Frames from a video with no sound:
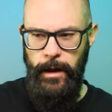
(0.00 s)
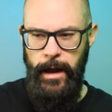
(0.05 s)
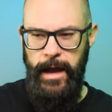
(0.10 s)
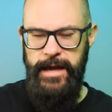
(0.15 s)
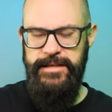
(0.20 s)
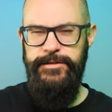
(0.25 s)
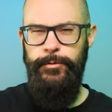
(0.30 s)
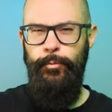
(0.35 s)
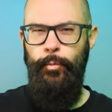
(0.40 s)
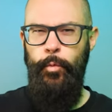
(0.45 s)

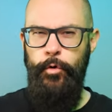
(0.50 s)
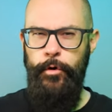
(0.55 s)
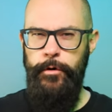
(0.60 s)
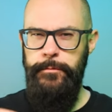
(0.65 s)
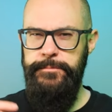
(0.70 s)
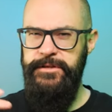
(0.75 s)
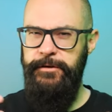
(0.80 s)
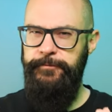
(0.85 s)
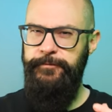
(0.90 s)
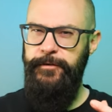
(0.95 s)
As it
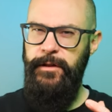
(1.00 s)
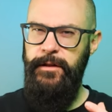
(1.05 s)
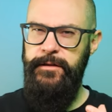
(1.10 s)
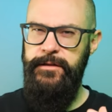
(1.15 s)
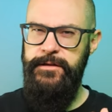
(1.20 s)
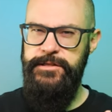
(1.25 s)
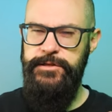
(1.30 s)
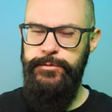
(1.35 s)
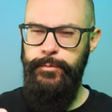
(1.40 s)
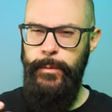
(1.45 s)
warms, I feel like
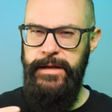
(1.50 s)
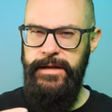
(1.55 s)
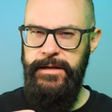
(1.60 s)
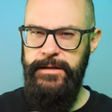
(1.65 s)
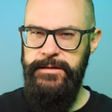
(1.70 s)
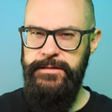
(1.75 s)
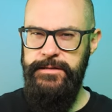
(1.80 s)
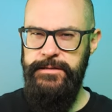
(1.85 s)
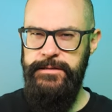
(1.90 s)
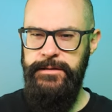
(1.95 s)
the
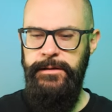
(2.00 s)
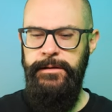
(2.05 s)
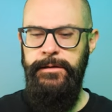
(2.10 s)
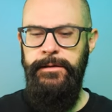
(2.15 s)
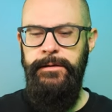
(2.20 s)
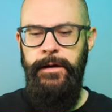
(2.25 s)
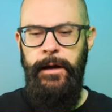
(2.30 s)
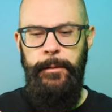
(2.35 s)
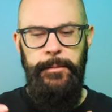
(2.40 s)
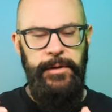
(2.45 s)
sweetness,
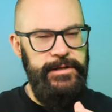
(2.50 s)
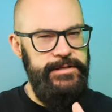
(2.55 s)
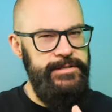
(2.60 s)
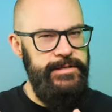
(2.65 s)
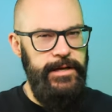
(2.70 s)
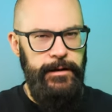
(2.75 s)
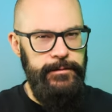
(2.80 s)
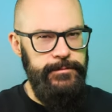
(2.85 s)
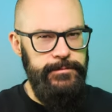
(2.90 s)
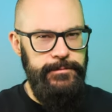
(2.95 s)
I mean, it's
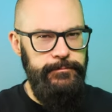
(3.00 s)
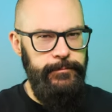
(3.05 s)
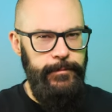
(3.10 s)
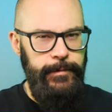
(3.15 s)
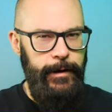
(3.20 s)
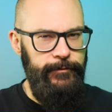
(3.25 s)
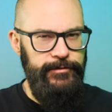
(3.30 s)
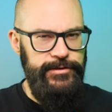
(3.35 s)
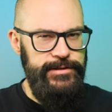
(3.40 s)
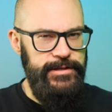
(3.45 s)
not,
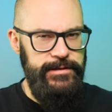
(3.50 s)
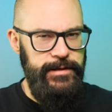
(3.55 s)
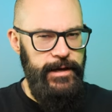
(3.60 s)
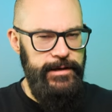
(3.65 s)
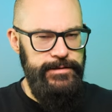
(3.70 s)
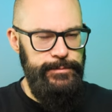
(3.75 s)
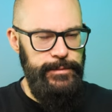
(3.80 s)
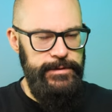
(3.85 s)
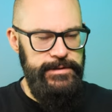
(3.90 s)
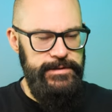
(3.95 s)
obviously, it
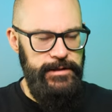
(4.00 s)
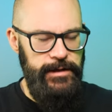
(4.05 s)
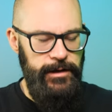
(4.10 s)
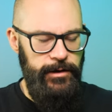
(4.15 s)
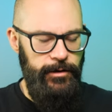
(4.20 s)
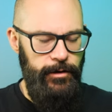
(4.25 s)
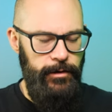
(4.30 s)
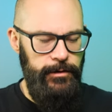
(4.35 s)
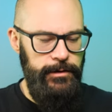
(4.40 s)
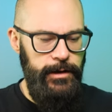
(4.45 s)
hasn't been sitting
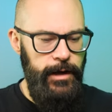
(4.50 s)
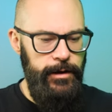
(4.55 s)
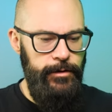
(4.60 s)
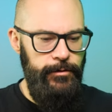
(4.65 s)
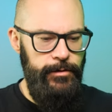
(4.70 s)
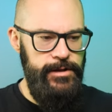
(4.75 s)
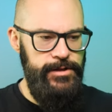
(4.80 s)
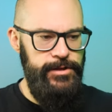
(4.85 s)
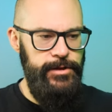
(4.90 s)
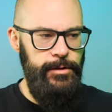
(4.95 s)
here all night
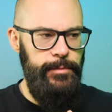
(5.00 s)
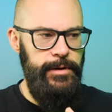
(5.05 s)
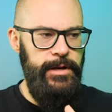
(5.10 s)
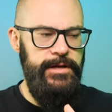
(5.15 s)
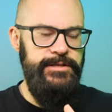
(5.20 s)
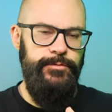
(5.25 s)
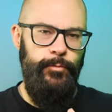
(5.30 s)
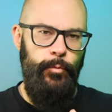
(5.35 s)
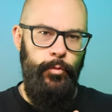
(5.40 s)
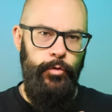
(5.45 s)
or anything, but
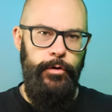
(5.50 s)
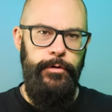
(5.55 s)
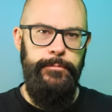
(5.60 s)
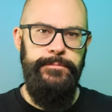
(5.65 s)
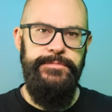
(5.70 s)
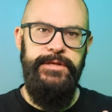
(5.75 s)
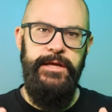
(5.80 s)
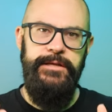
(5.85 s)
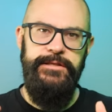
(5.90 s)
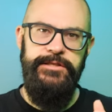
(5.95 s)
as it
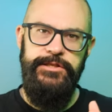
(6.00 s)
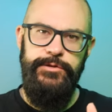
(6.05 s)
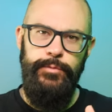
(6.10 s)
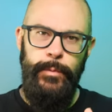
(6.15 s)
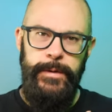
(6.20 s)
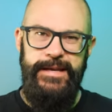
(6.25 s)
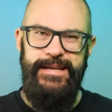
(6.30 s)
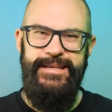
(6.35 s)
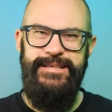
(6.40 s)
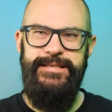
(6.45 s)
warms, that
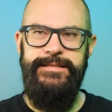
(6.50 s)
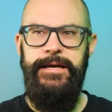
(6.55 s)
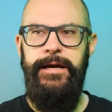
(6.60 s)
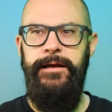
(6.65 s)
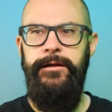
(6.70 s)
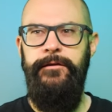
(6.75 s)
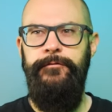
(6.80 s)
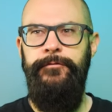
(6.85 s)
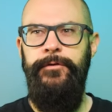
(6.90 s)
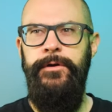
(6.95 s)
sweetness
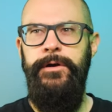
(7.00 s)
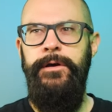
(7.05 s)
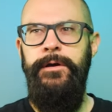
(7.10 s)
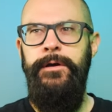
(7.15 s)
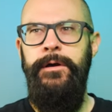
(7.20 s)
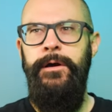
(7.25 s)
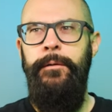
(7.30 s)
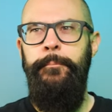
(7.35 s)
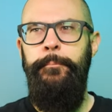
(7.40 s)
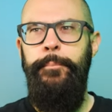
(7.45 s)
kind of
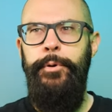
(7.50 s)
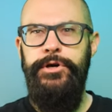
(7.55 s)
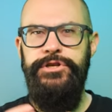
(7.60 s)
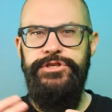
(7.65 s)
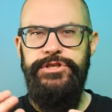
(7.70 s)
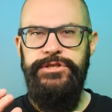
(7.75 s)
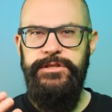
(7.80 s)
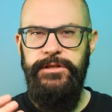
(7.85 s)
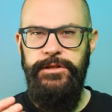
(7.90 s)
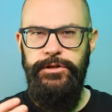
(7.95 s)

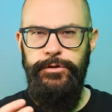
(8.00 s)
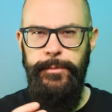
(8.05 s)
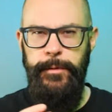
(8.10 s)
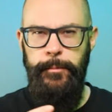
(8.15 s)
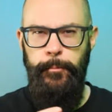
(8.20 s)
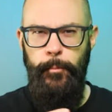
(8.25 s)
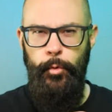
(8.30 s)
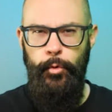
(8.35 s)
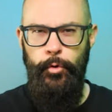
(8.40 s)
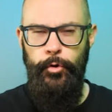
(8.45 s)
pushes a little
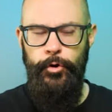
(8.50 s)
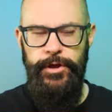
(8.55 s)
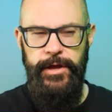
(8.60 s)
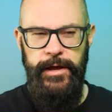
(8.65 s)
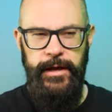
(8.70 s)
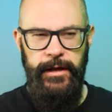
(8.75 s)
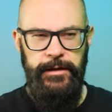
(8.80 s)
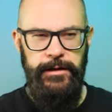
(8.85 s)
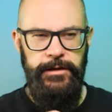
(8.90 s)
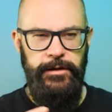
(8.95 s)
bit more.
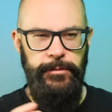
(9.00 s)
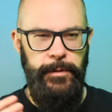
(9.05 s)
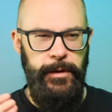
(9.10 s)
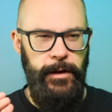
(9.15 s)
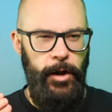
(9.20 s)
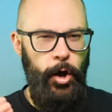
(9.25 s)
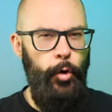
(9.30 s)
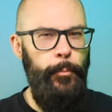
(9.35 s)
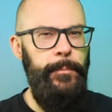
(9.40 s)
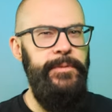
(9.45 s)
You get a little,
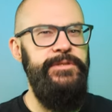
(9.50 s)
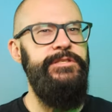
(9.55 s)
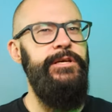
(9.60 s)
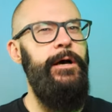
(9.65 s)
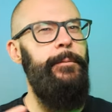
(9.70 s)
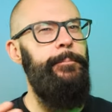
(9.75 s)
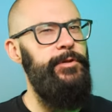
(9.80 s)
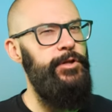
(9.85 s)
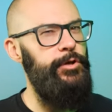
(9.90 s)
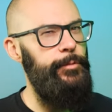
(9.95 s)
it opens
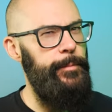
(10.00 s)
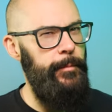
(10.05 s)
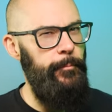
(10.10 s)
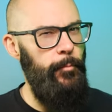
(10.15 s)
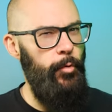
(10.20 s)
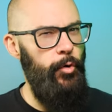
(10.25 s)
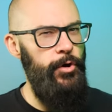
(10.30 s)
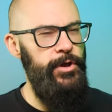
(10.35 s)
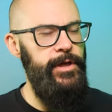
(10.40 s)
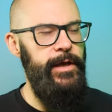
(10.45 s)
up a little bit
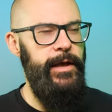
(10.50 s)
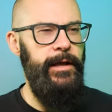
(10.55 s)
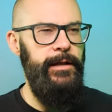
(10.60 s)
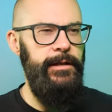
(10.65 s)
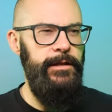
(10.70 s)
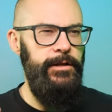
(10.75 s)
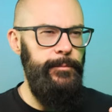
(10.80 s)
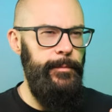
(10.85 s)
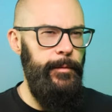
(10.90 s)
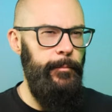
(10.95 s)
more. You get
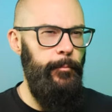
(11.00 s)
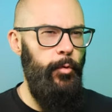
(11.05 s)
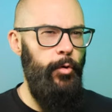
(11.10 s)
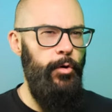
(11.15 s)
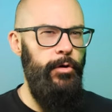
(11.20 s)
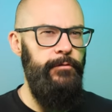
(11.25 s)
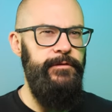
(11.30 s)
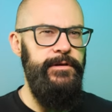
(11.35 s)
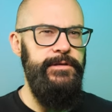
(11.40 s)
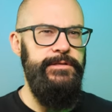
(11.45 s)
a little bit
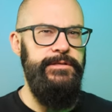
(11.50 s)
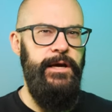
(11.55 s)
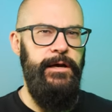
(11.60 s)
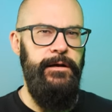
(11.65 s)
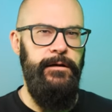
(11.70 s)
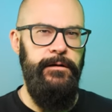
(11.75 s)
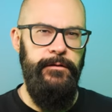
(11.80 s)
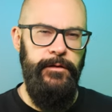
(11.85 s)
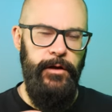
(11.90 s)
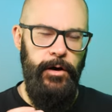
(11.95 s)
more of this
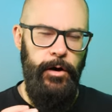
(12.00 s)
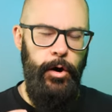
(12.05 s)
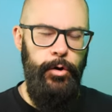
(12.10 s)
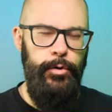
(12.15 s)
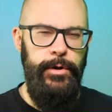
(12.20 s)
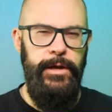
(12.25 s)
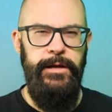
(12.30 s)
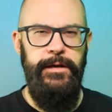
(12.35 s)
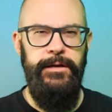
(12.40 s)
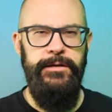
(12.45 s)
kind of, the
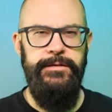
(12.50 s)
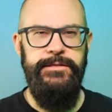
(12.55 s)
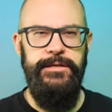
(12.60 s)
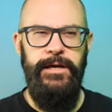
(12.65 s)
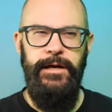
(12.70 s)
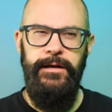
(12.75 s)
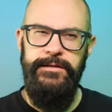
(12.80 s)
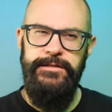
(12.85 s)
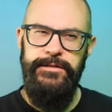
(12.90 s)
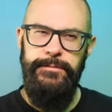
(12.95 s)
oakiness
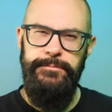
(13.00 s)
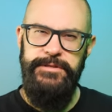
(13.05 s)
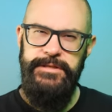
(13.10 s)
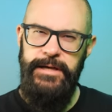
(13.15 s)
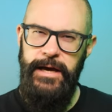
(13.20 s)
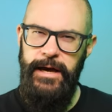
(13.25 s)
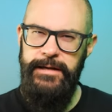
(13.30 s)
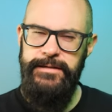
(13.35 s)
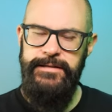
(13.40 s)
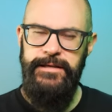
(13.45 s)
kind of
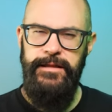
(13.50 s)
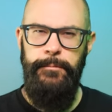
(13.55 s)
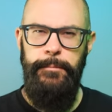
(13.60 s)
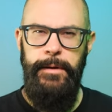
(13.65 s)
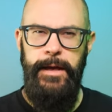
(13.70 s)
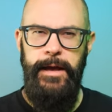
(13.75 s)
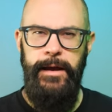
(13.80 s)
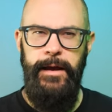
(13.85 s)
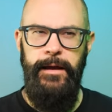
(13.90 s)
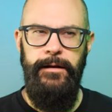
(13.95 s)
subsides on the
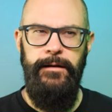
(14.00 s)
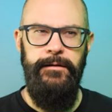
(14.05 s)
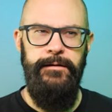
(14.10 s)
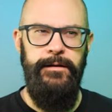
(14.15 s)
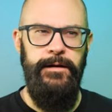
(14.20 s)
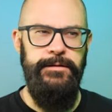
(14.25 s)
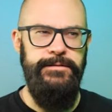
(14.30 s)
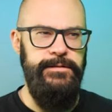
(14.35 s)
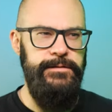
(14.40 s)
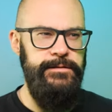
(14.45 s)
back end. It
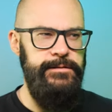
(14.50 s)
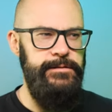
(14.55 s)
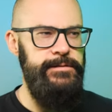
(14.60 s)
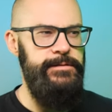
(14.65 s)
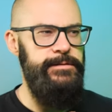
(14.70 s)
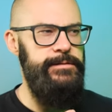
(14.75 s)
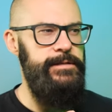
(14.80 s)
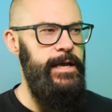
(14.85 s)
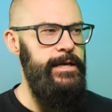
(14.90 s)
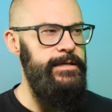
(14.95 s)
doesn't
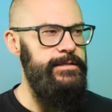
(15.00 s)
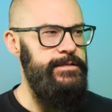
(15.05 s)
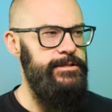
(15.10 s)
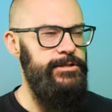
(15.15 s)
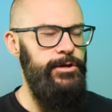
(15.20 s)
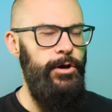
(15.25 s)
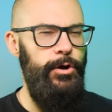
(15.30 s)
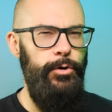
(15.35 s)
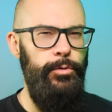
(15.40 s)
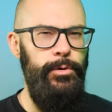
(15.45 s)
taste
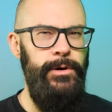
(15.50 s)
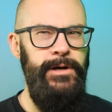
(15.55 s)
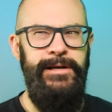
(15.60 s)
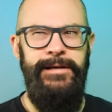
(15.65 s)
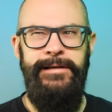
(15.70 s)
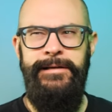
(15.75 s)
so,